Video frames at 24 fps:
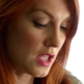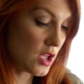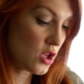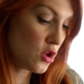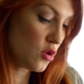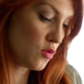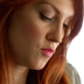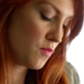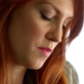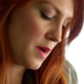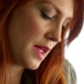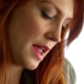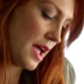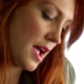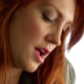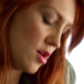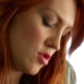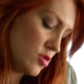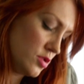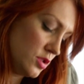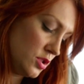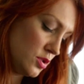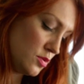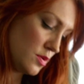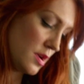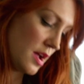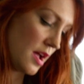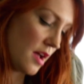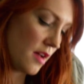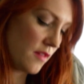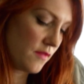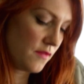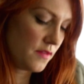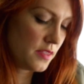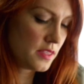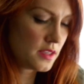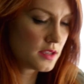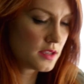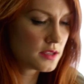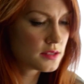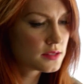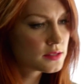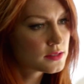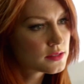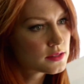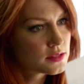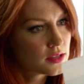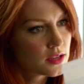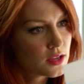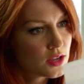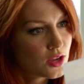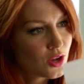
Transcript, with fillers: Thank you, but I also have this